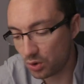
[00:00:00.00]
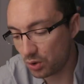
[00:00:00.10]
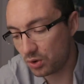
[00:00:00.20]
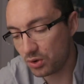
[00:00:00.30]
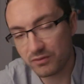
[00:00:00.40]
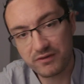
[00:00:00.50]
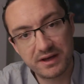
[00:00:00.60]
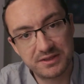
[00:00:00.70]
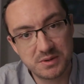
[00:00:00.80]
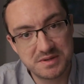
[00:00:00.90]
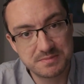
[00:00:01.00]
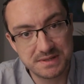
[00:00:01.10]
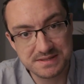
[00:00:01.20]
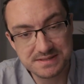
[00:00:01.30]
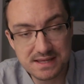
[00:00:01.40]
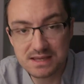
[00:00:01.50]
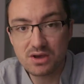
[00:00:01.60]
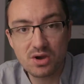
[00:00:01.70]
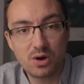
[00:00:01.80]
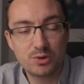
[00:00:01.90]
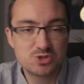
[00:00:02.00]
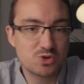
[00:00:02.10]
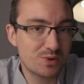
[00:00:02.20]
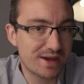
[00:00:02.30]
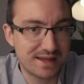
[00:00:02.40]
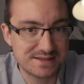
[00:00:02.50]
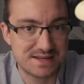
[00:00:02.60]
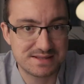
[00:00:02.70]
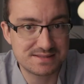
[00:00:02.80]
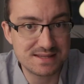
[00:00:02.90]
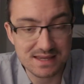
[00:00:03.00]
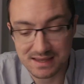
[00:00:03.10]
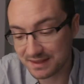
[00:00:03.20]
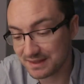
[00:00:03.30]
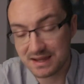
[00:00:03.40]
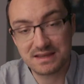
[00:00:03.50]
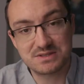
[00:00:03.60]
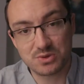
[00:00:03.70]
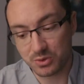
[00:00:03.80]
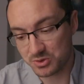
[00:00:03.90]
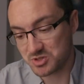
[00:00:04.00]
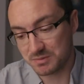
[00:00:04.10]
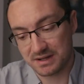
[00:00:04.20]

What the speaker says: or via the USB-C onto an SSD, and that is awesome.